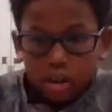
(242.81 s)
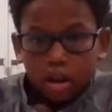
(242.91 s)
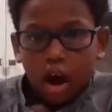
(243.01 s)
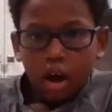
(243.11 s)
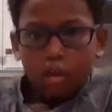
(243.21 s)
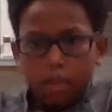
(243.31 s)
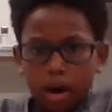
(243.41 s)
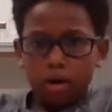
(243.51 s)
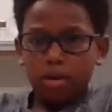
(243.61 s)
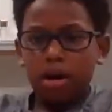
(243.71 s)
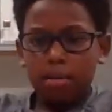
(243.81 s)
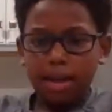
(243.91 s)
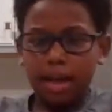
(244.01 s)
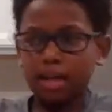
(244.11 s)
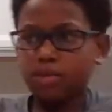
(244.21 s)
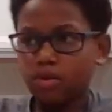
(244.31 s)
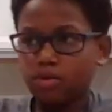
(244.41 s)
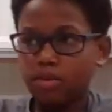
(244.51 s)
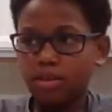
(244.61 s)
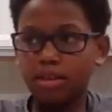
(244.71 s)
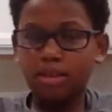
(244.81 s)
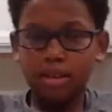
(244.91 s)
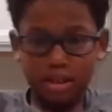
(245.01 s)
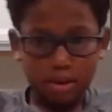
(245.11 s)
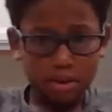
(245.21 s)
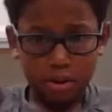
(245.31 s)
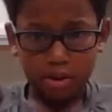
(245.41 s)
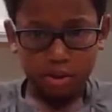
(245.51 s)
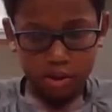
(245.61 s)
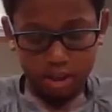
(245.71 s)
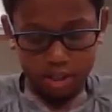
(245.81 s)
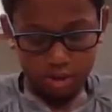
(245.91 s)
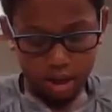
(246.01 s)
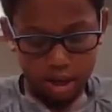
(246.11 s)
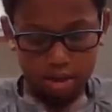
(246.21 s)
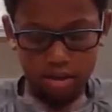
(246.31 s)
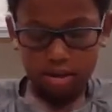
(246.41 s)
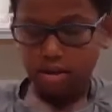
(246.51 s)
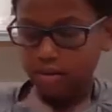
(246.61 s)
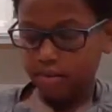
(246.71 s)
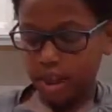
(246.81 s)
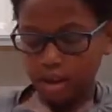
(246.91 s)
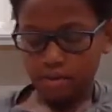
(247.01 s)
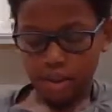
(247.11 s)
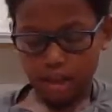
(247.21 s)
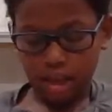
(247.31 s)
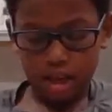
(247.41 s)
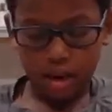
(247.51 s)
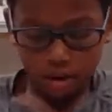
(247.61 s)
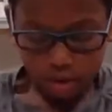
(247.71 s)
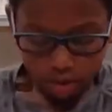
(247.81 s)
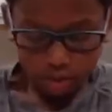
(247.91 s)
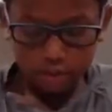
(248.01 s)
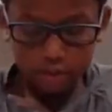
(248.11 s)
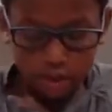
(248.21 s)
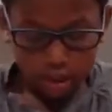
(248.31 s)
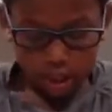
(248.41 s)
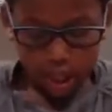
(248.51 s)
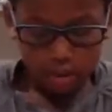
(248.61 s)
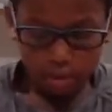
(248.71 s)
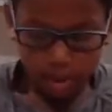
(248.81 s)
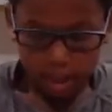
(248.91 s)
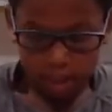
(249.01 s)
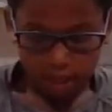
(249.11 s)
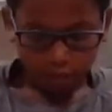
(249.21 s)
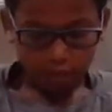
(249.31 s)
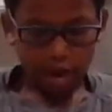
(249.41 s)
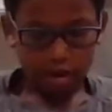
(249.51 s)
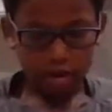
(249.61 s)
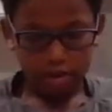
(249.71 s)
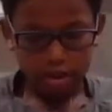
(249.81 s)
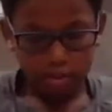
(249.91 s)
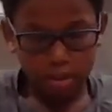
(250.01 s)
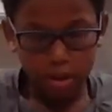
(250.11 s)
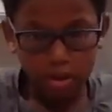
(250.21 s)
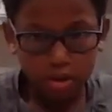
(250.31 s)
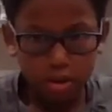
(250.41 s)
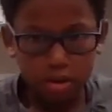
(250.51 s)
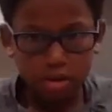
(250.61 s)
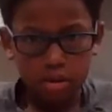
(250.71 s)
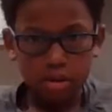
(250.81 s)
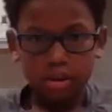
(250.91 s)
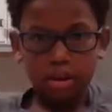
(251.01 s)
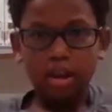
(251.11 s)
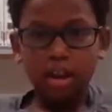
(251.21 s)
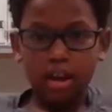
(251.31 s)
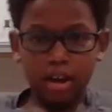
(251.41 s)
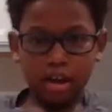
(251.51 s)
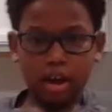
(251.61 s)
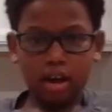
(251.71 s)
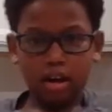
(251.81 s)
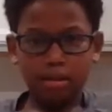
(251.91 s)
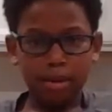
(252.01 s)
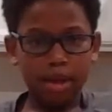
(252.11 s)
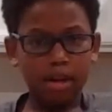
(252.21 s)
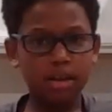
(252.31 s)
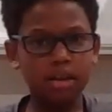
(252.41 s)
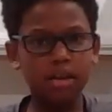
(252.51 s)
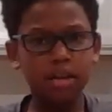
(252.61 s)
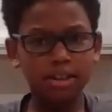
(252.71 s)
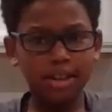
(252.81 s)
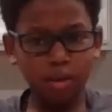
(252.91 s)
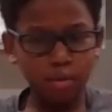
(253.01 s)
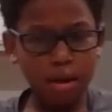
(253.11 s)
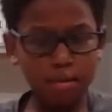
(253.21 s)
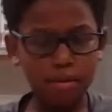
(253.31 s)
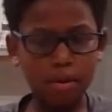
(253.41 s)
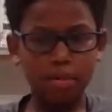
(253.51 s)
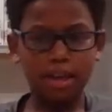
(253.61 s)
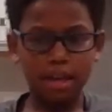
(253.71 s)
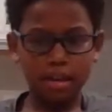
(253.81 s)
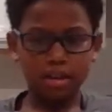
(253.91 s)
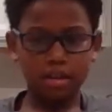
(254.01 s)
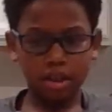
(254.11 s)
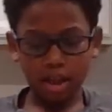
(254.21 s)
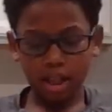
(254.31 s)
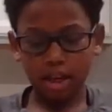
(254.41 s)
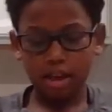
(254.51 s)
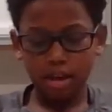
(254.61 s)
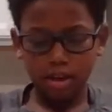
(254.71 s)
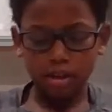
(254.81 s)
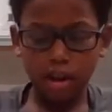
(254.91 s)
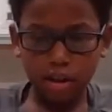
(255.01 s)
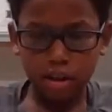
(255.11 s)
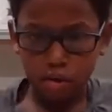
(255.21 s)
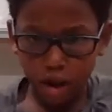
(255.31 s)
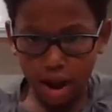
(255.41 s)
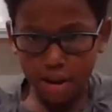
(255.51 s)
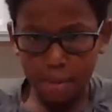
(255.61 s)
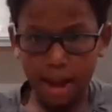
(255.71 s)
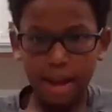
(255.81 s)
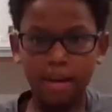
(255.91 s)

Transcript: Oh no! Oh my gosh! It's okay. I don't really care. We can get that flour off the computer. Oh man, it's on the web. Oh my gosh, it's on like the trackpad.